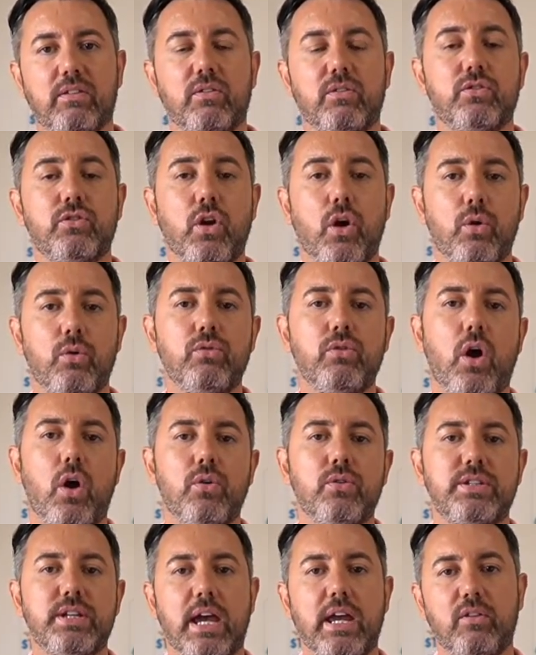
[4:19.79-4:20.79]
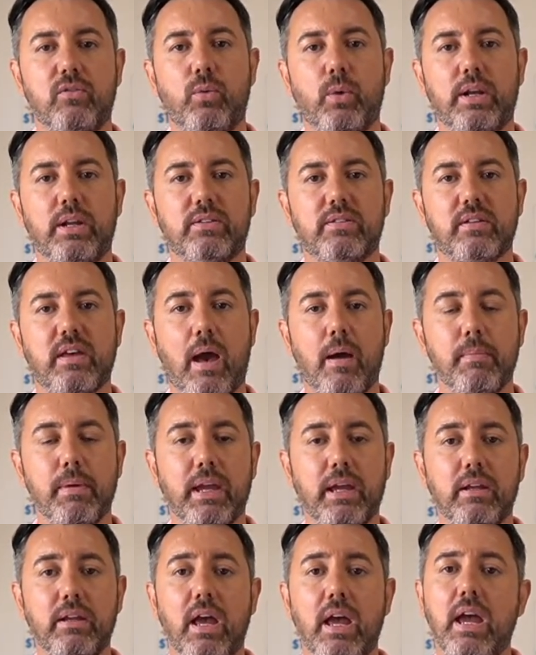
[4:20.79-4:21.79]
There is no known date of when it's
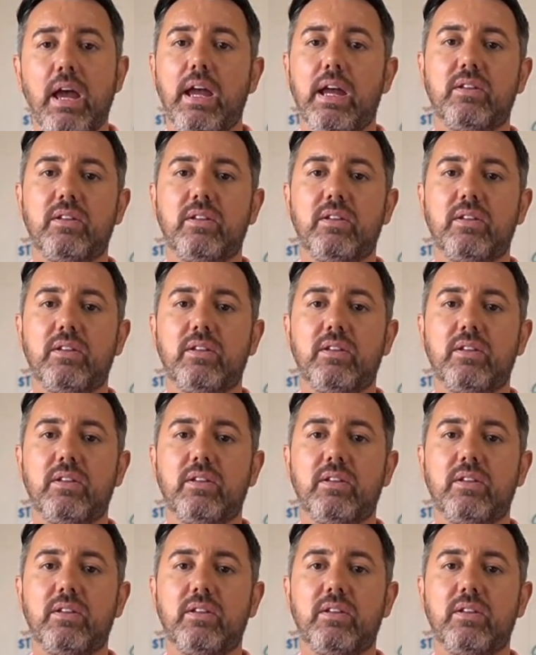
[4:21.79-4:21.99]
coming.